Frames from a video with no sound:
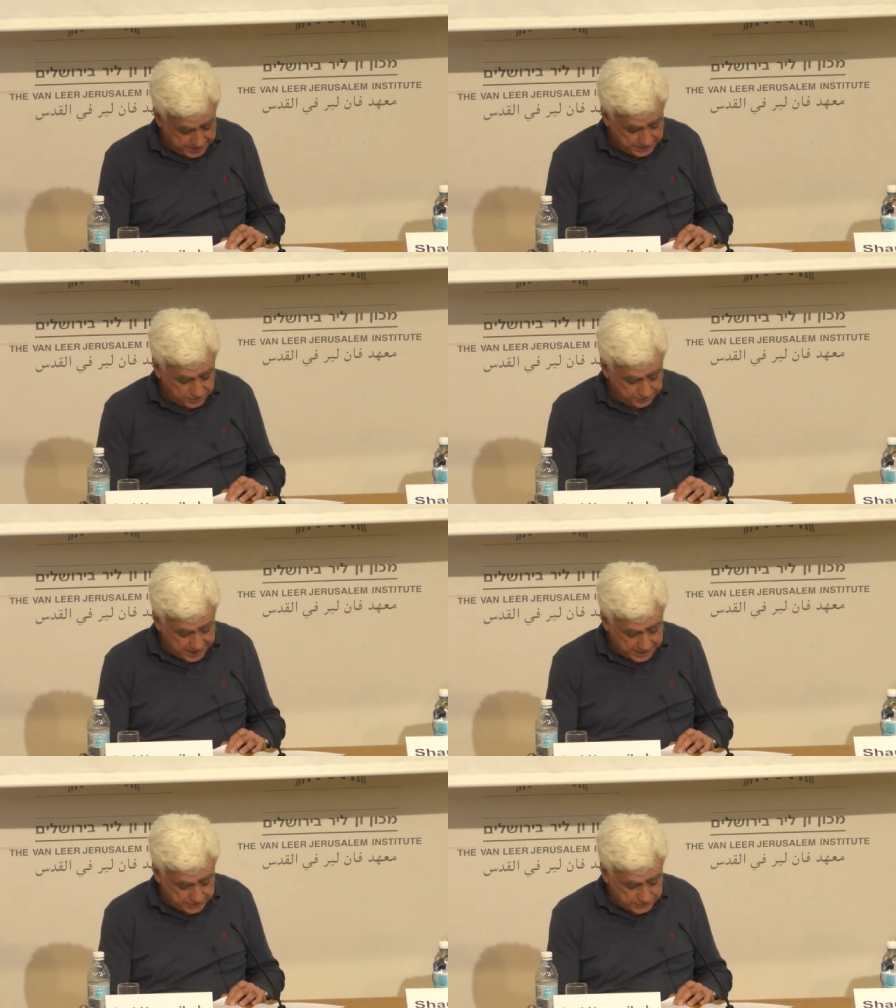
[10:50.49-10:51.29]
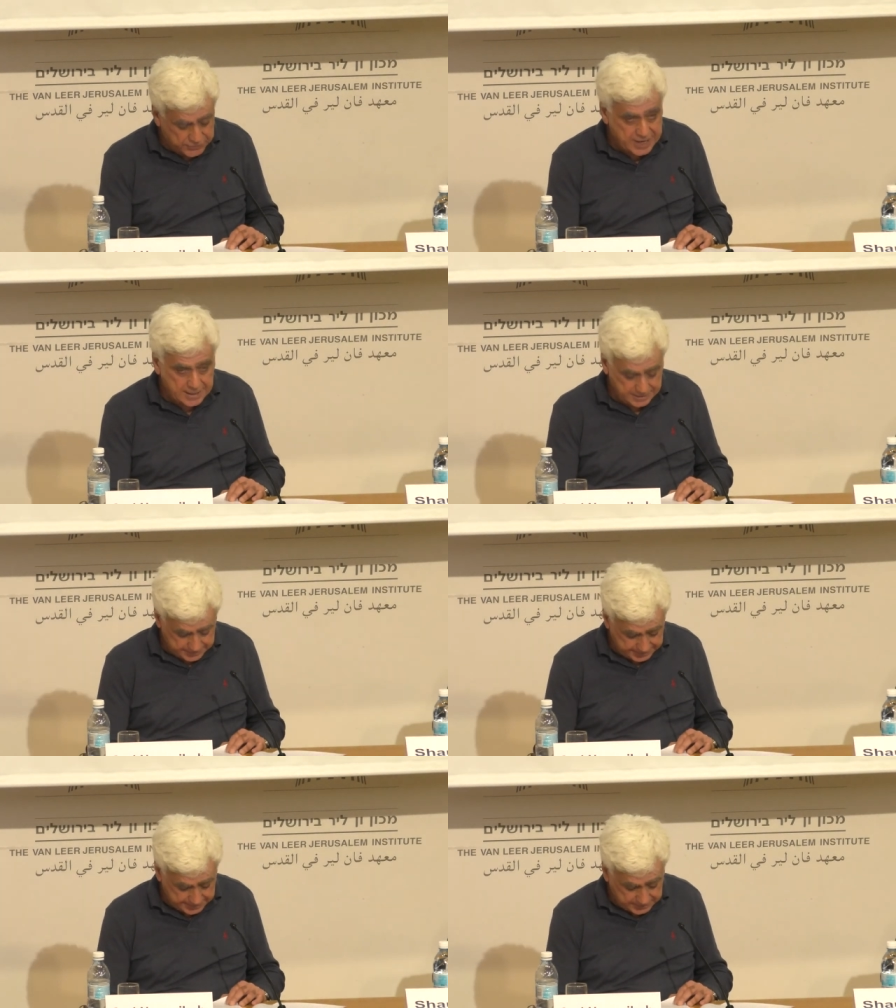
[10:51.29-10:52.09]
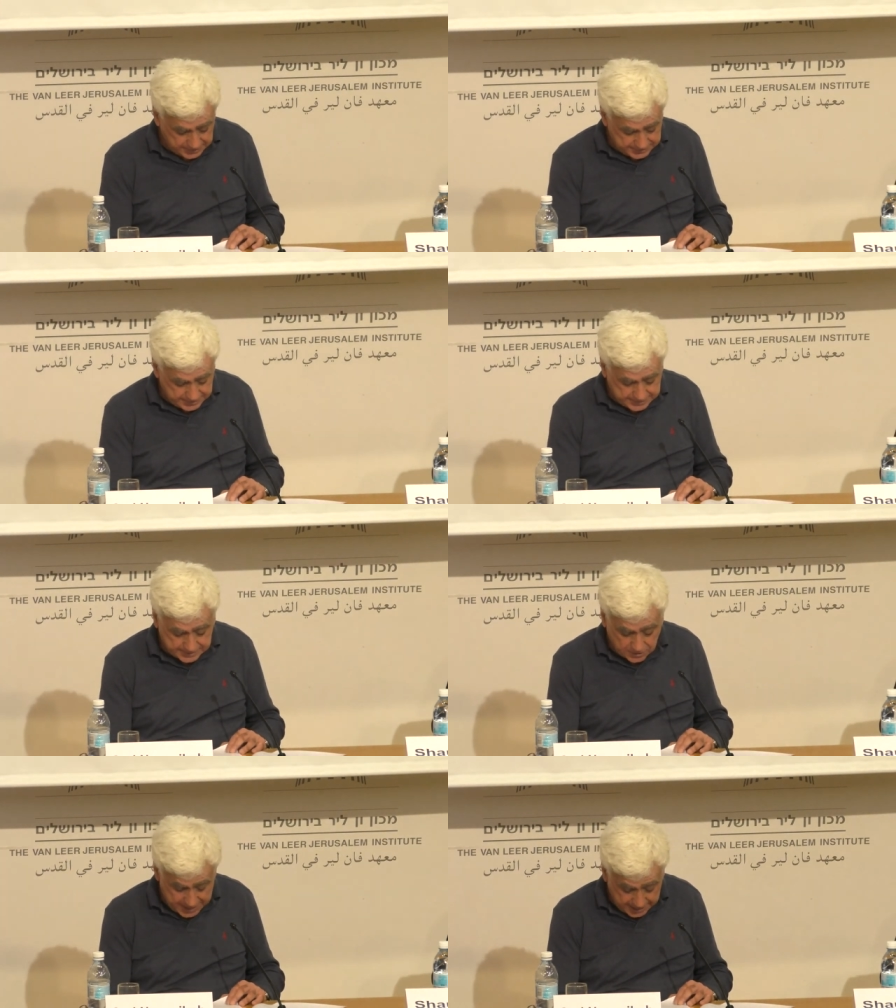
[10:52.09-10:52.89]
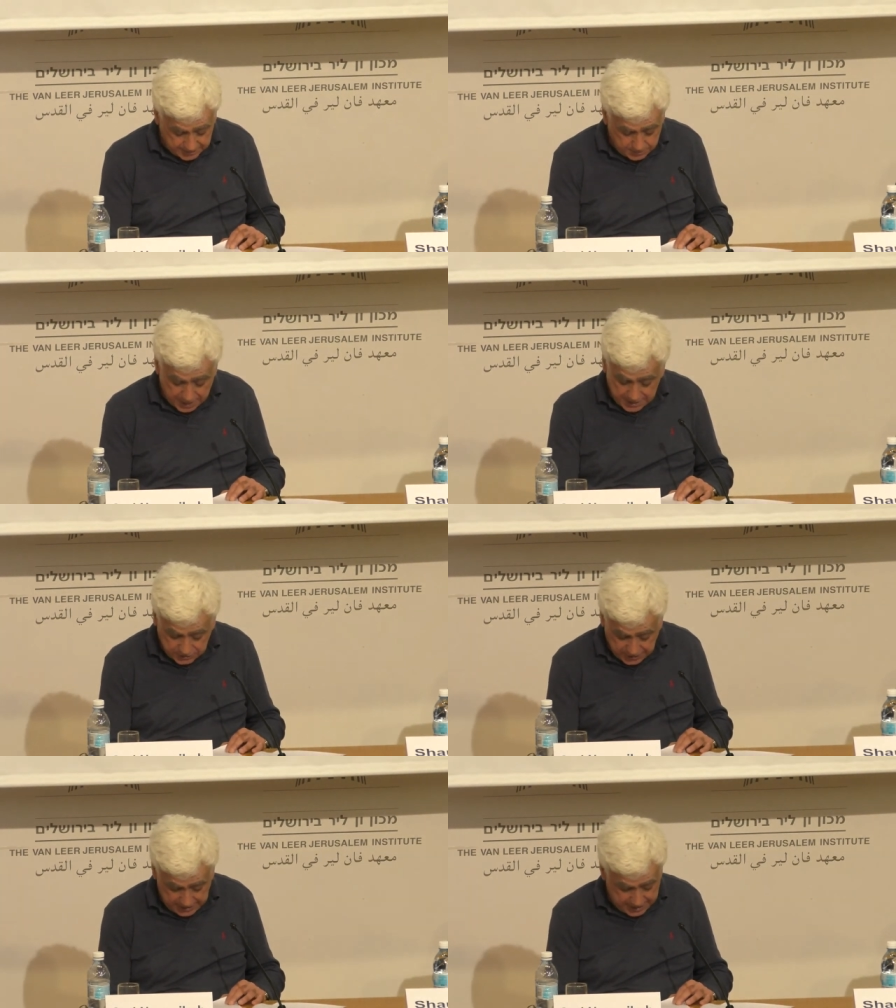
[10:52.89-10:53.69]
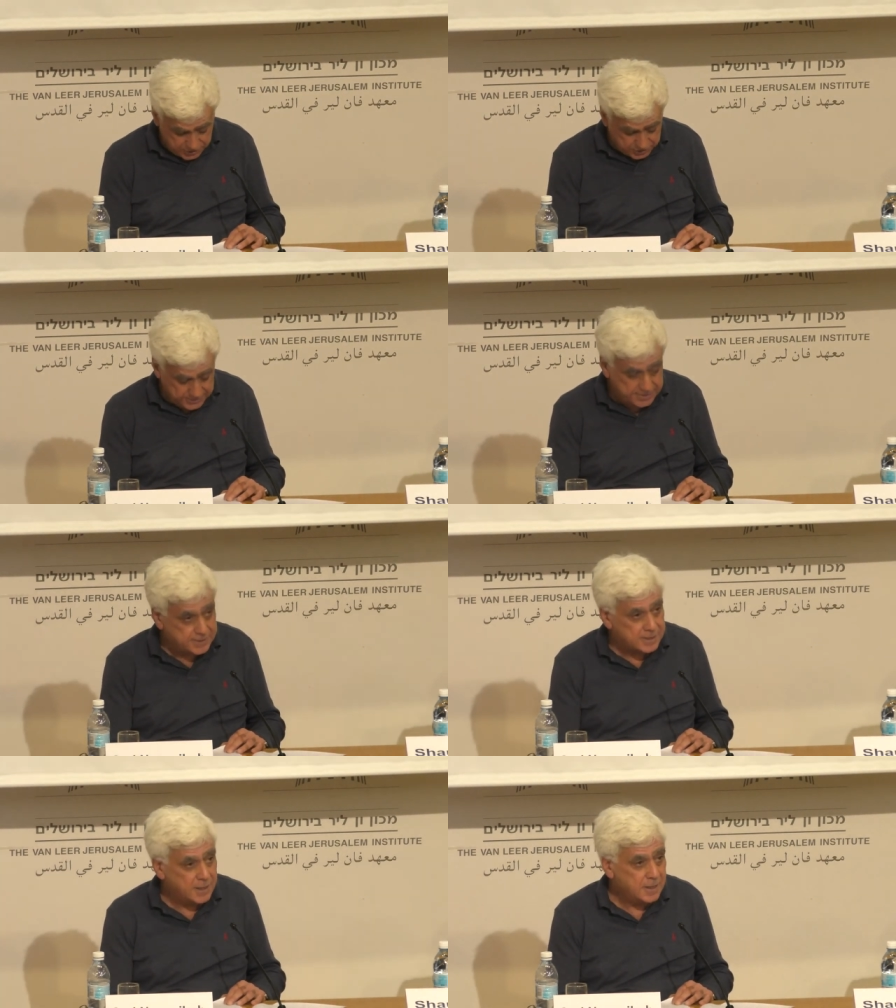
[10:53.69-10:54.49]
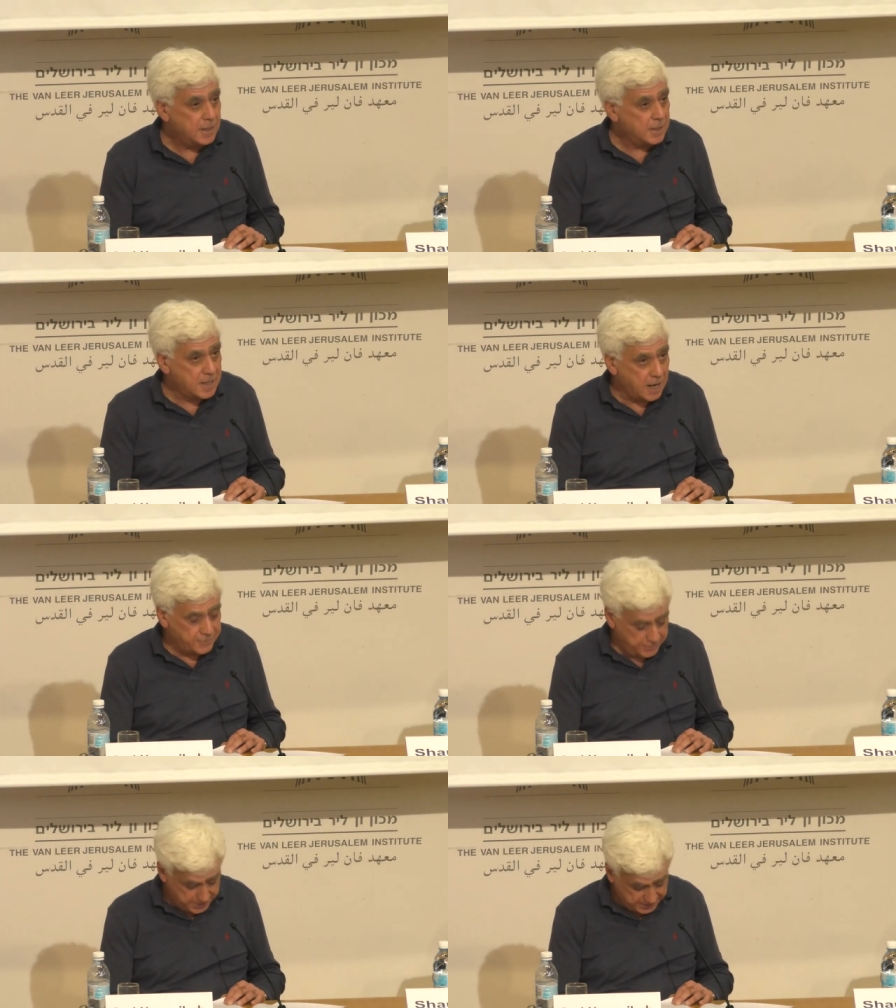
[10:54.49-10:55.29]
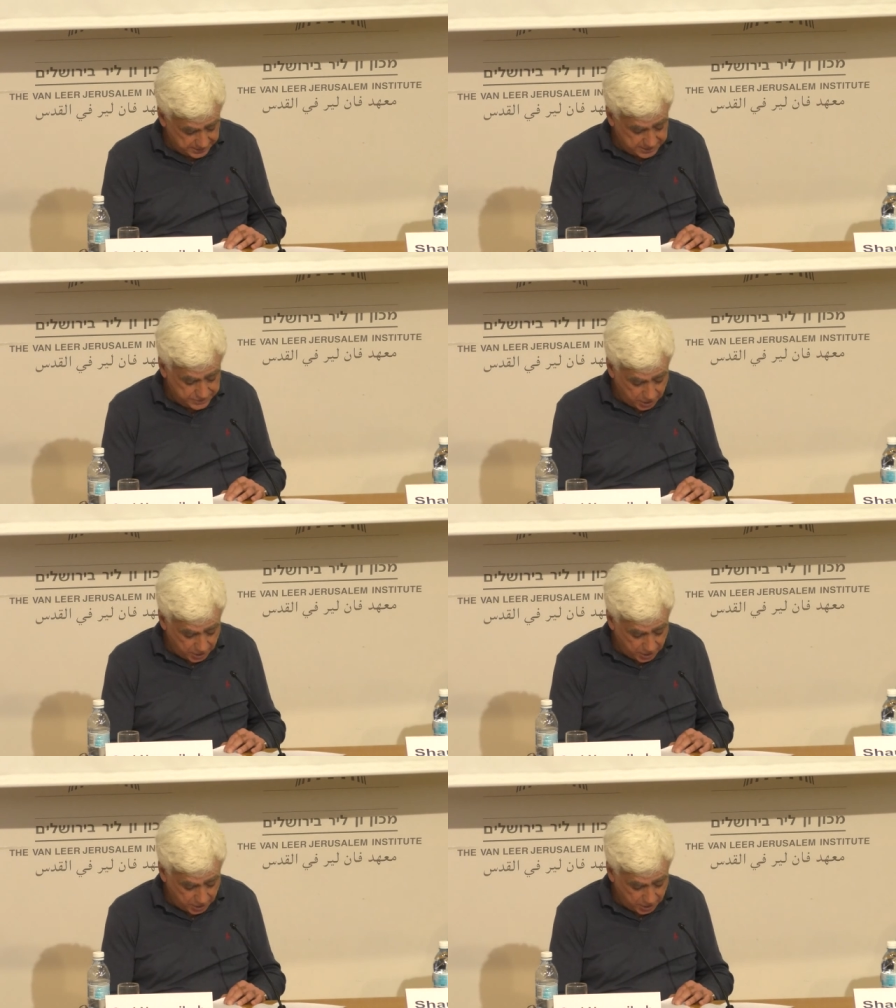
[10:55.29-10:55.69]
that reflect this reality, statistics collected by Israeli agencies governmental and